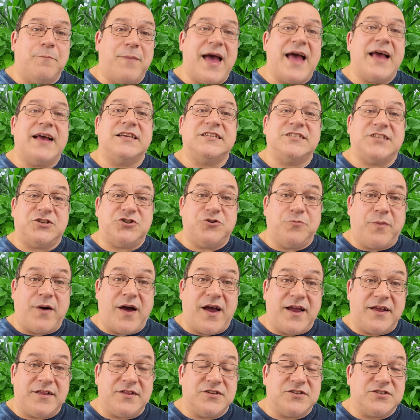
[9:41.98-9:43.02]
bags that you
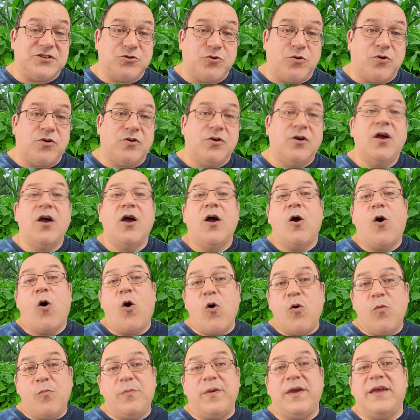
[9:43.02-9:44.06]
buy at the store.
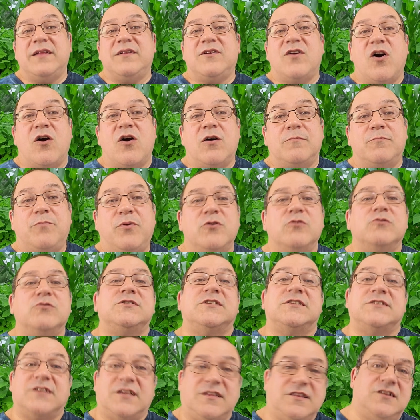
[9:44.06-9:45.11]
Homemade compost
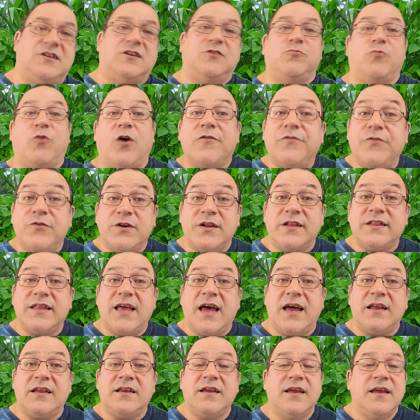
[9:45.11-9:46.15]
is a little rougher than
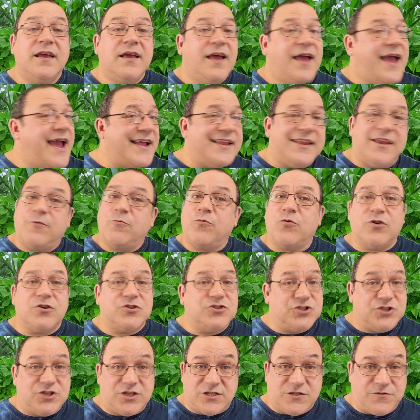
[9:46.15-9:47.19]
that, and it
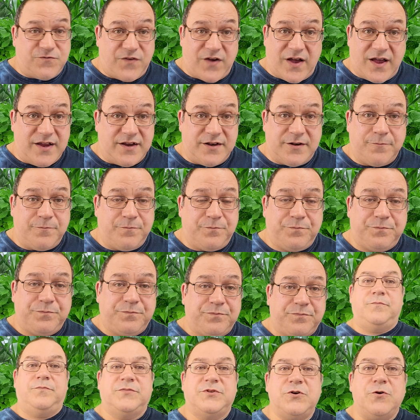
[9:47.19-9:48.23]
works just fine.
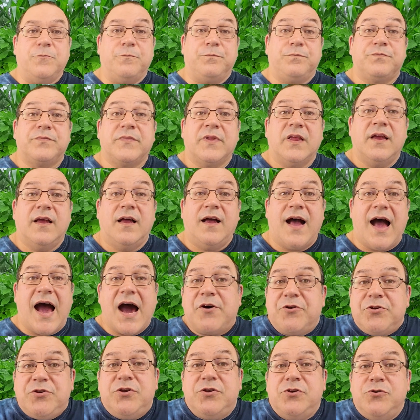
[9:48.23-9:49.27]
So, how
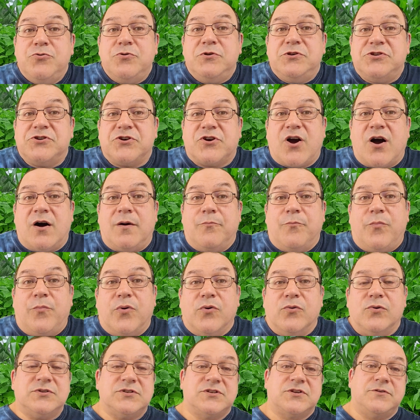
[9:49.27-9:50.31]
do you use your
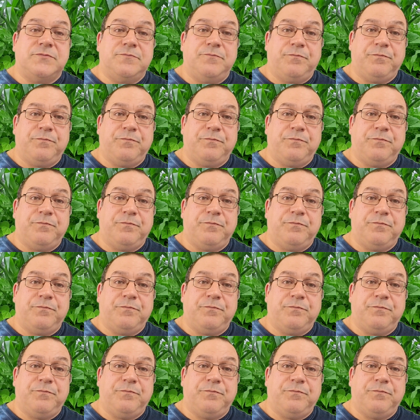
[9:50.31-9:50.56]
compost?